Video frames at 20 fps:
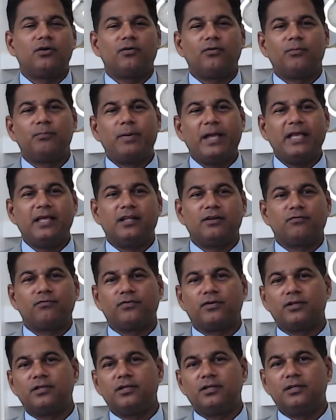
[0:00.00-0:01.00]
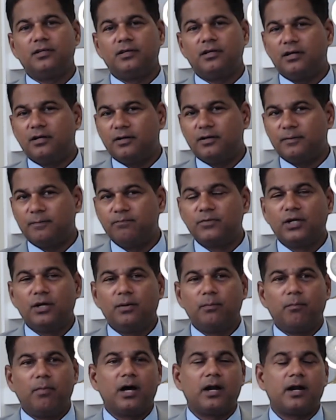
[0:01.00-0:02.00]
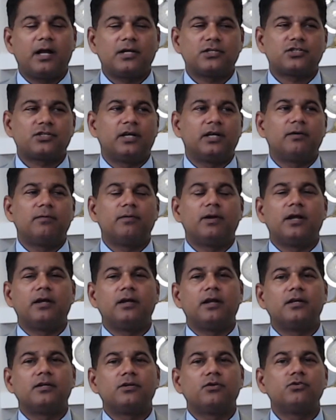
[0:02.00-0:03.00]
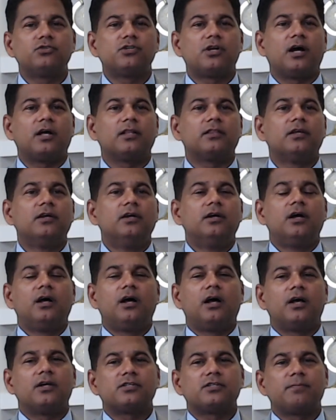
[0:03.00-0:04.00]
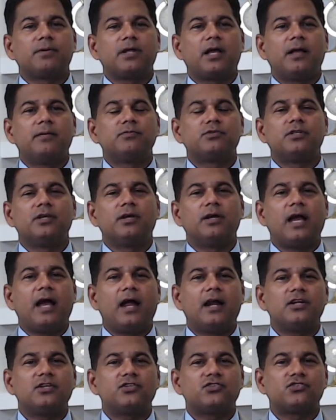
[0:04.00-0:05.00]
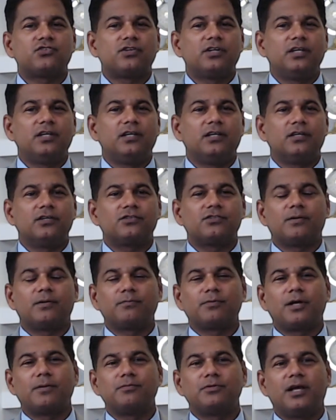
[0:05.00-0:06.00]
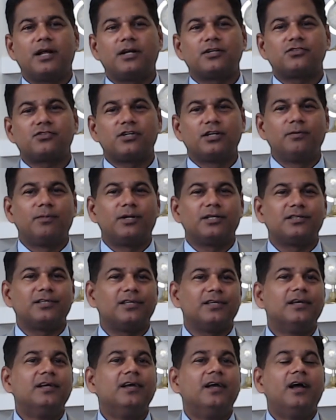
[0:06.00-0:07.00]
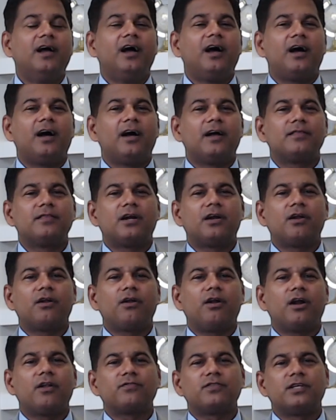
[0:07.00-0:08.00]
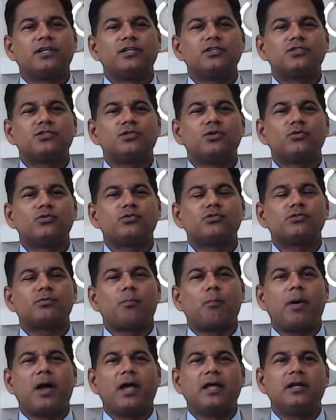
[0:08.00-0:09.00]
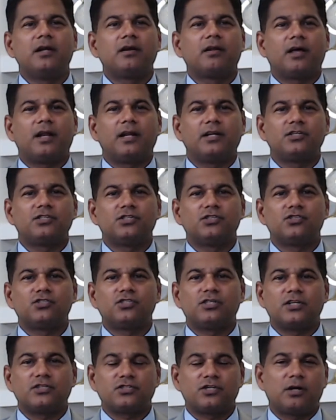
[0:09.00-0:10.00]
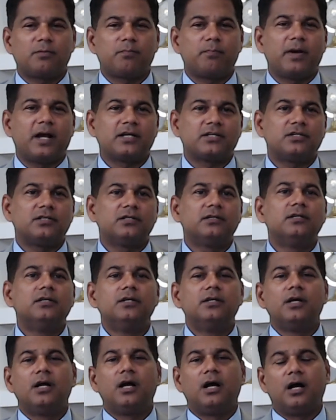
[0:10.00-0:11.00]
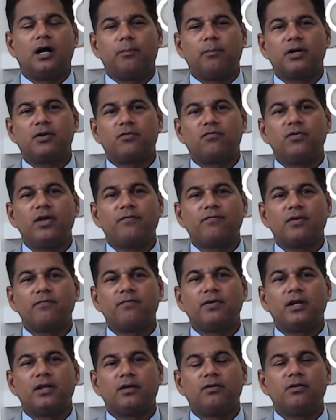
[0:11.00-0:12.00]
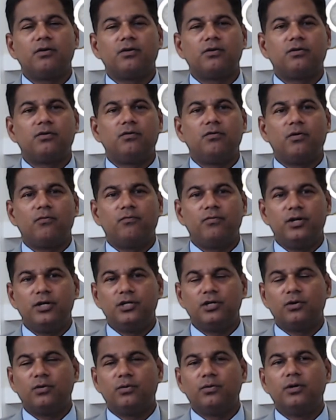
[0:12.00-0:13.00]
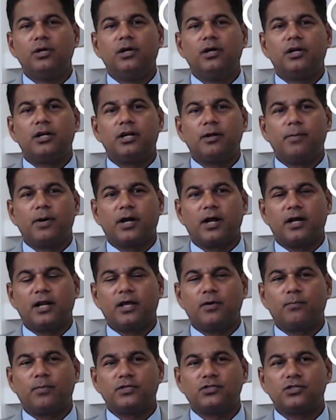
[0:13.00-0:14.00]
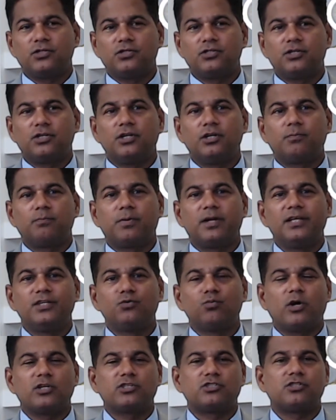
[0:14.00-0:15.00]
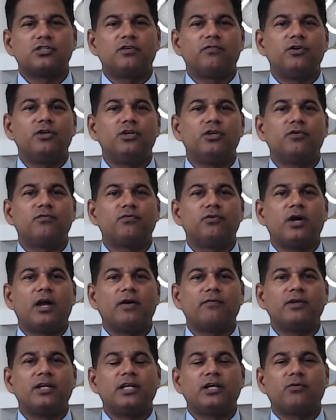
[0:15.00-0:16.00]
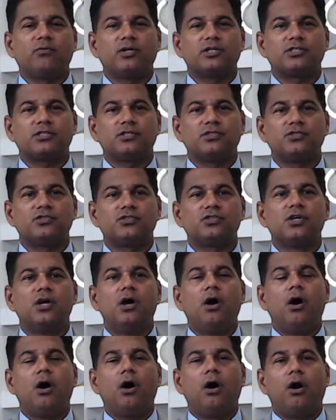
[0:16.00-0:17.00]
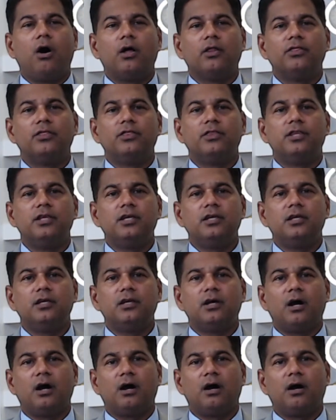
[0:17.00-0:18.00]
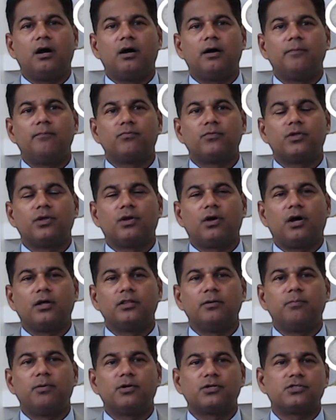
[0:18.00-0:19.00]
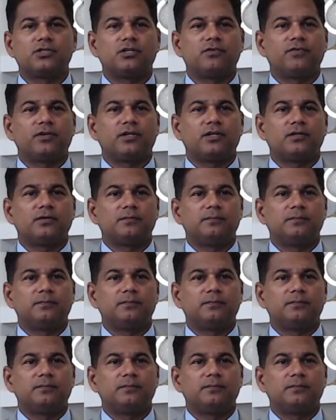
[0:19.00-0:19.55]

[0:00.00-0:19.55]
Bain for the Maharashtra and Gujarat. Sometimes they add Sri, sometimes they add Srimati. There are a lot of things. Those minor corrections does not matter, but we have given a good video. Rebecca and I presented it. Please watch that video if you have any questions on the birth certificate.